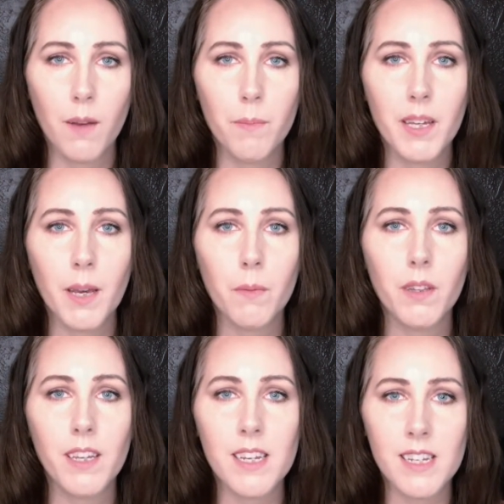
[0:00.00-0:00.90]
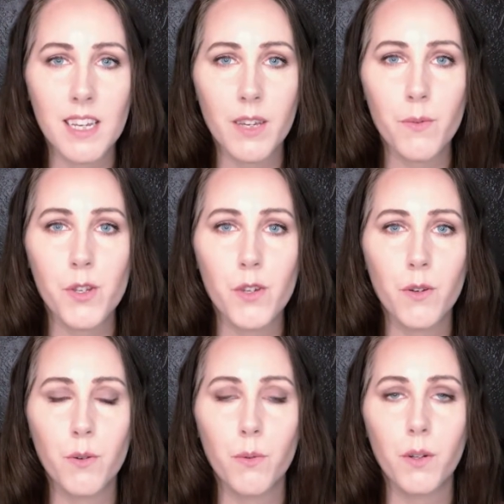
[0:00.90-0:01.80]
being able to continue
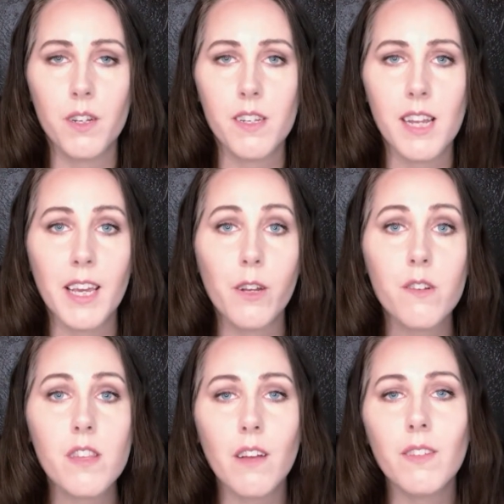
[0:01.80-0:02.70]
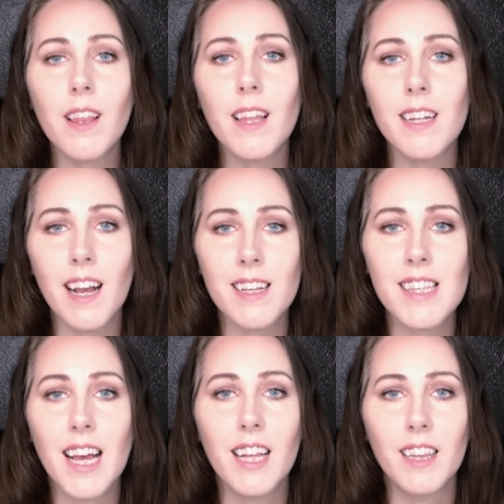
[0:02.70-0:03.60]
to take yourself to the
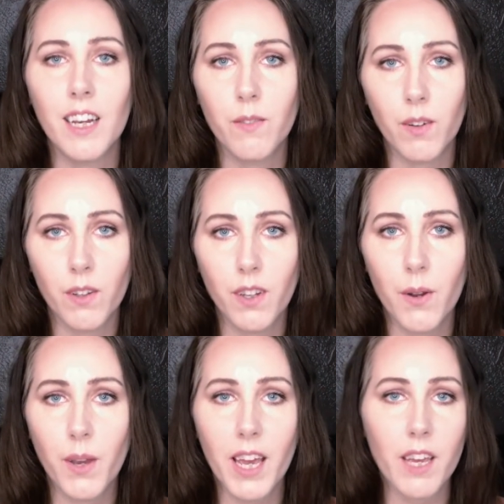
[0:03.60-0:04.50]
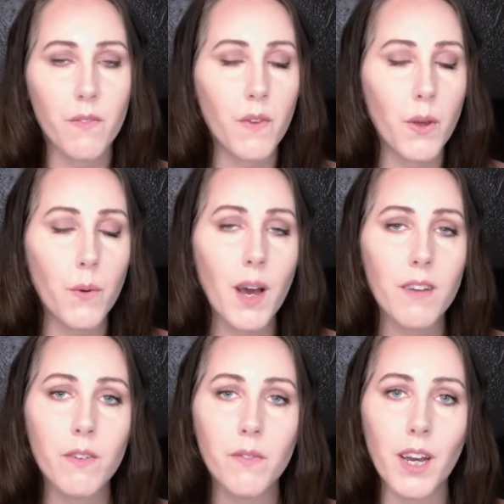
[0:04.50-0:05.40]
next level. Okay, if you
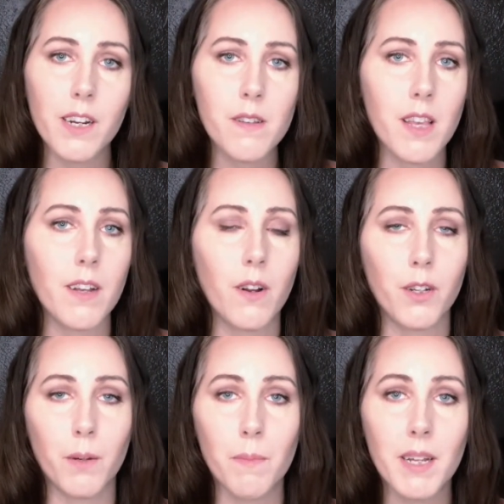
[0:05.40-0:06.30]
have a fire sign on your